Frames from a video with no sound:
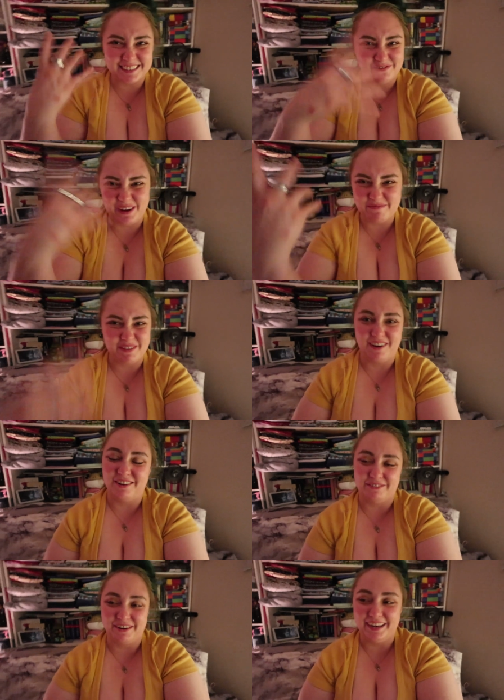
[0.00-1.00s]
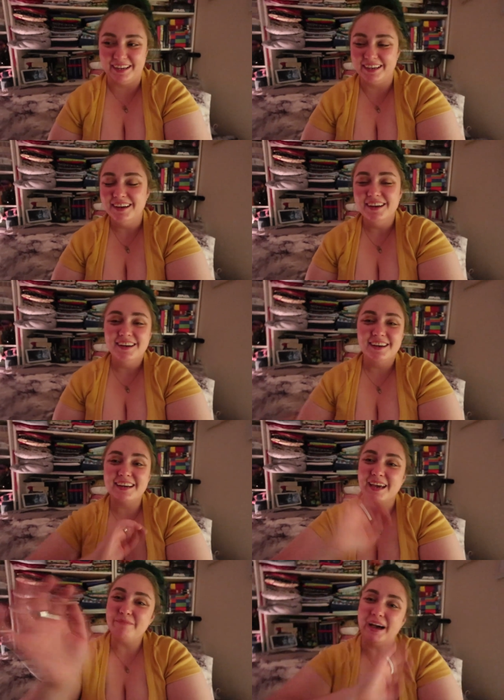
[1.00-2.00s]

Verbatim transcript: As if I'm not already. Okay,